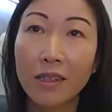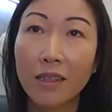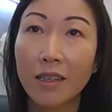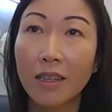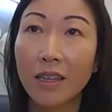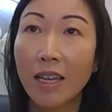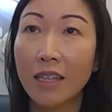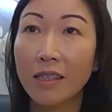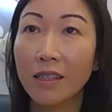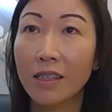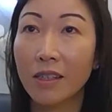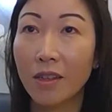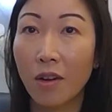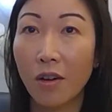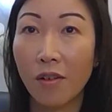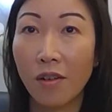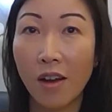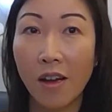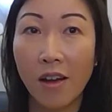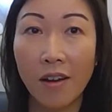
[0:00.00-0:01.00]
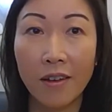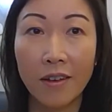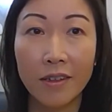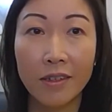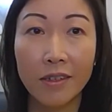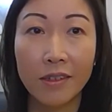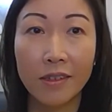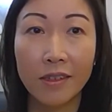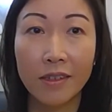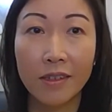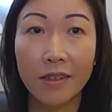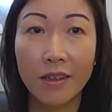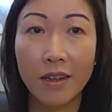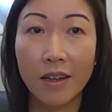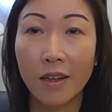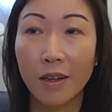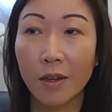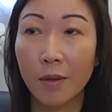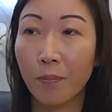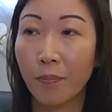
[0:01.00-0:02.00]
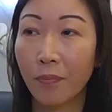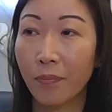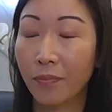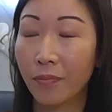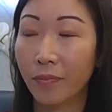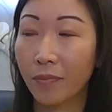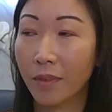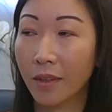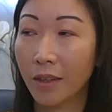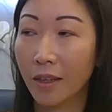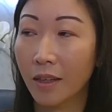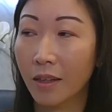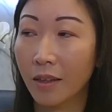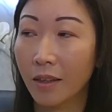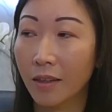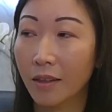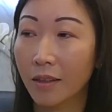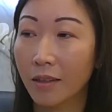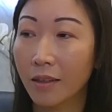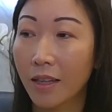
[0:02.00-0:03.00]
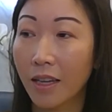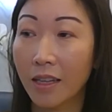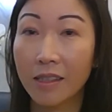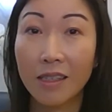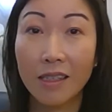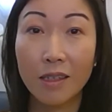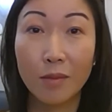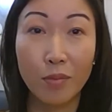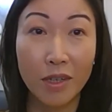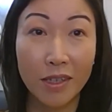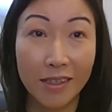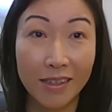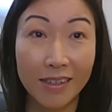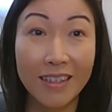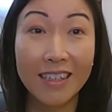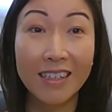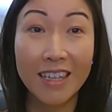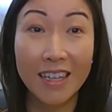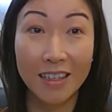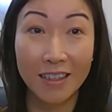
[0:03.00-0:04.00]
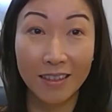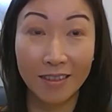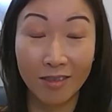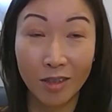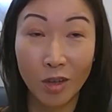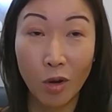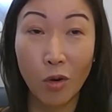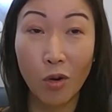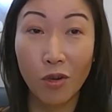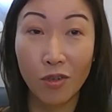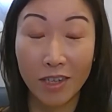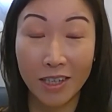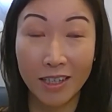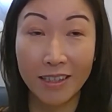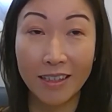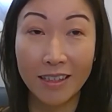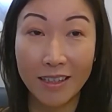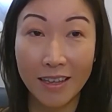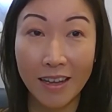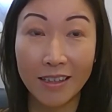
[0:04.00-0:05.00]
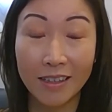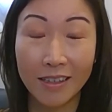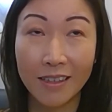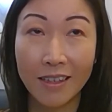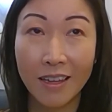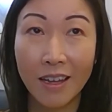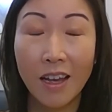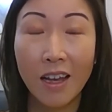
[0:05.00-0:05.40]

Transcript: the SSRIs, um, uh, the antidepressants, they're taken orally, yes,